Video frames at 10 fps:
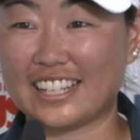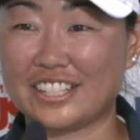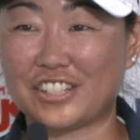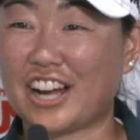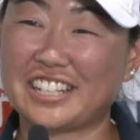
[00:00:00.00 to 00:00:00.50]

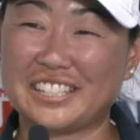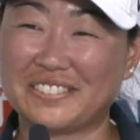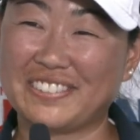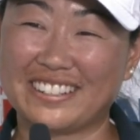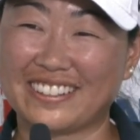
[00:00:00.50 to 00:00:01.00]
He
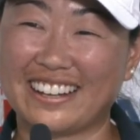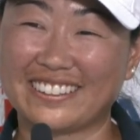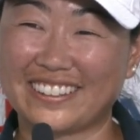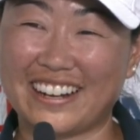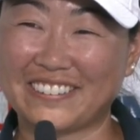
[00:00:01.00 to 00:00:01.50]
jockeys me
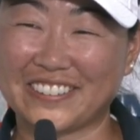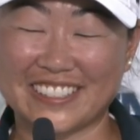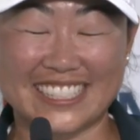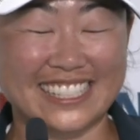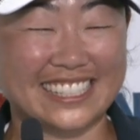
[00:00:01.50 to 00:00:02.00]
around the golf course.